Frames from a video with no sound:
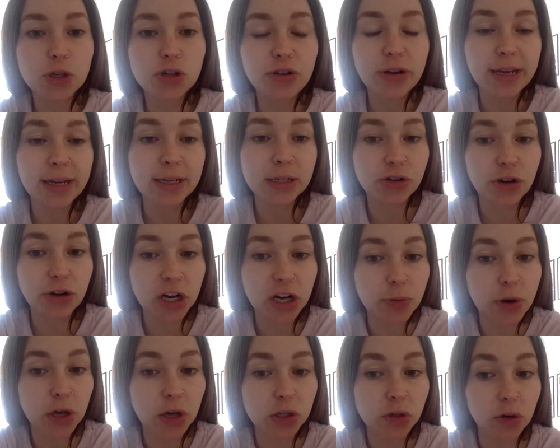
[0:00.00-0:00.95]
treating
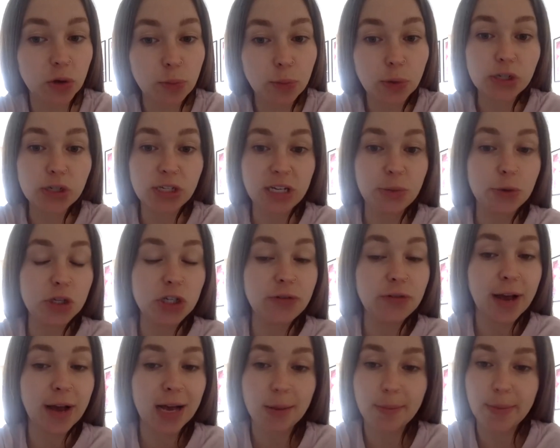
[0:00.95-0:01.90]
stretch marks on the body. Would you
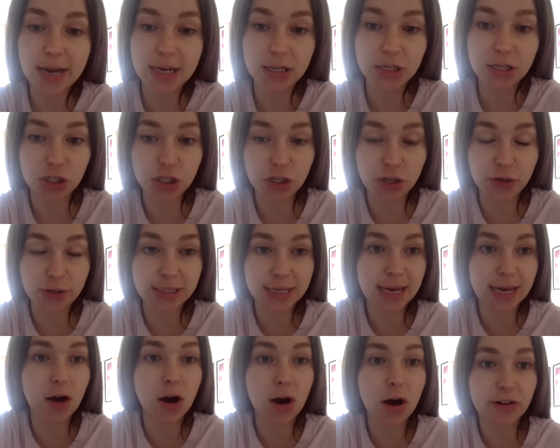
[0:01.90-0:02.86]
recommend
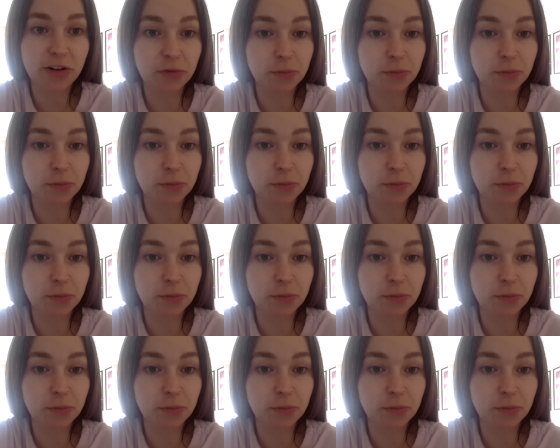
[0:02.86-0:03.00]
using RF?